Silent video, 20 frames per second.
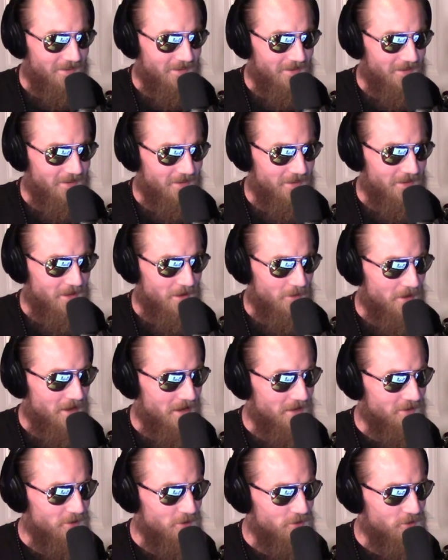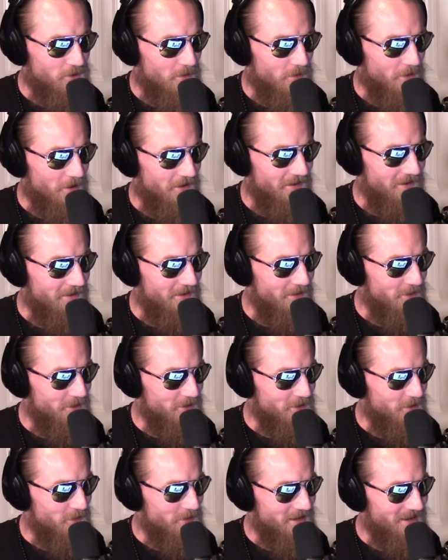The amazing drummer,
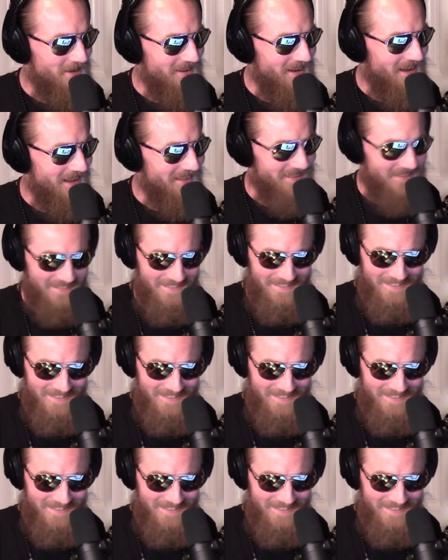Mister Peter Dallas.